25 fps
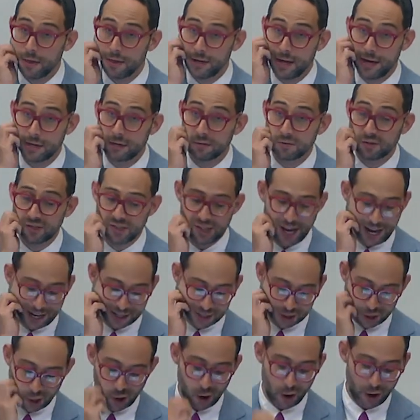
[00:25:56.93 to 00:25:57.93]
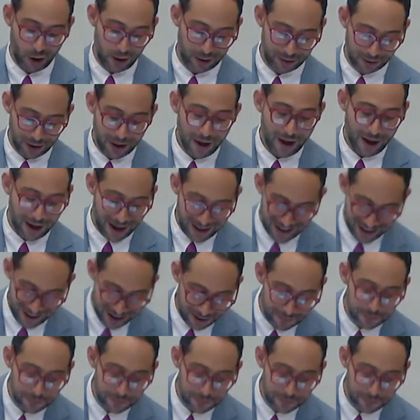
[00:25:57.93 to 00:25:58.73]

The End of Sex, on uh,